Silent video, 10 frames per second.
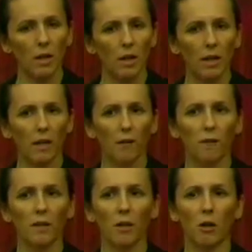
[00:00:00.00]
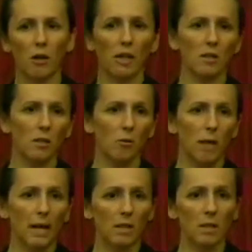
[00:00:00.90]
If the car gets into an
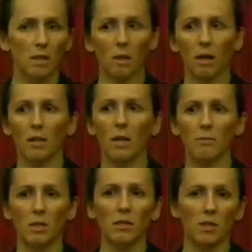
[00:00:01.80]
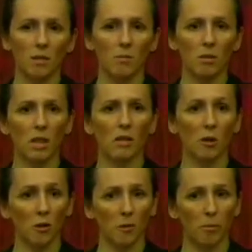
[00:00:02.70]
accident, a lot of the times these systems can
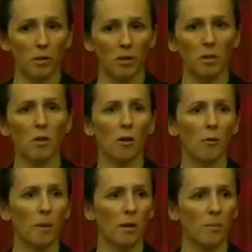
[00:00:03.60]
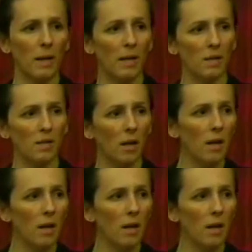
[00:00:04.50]
call the police and call paramedics,